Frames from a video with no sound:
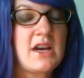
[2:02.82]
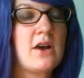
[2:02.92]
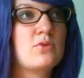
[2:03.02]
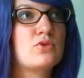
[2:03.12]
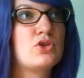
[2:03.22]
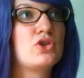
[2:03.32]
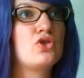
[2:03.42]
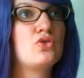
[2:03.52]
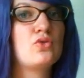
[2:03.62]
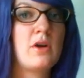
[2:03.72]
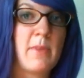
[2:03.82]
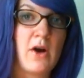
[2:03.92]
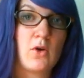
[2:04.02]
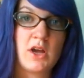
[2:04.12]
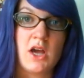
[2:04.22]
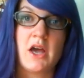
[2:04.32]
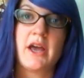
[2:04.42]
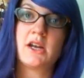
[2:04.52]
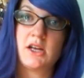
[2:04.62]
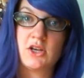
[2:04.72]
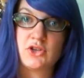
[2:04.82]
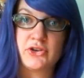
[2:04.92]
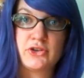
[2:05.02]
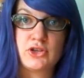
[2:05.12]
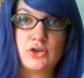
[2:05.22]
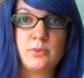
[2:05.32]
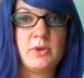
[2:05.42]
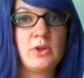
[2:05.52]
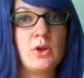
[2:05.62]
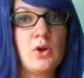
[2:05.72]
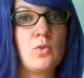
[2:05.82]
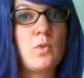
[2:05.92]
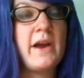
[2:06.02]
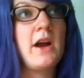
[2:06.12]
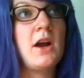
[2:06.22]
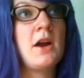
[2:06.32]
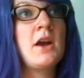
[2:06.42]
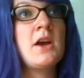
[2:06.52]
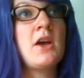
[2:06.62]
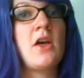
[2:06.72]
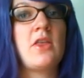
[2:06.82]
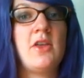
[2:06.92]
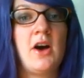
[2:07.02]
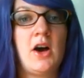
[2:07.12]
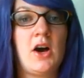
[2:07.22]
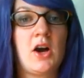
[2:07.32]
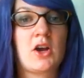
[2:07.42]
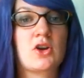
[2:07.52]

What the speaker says: down to about an inch or two below where the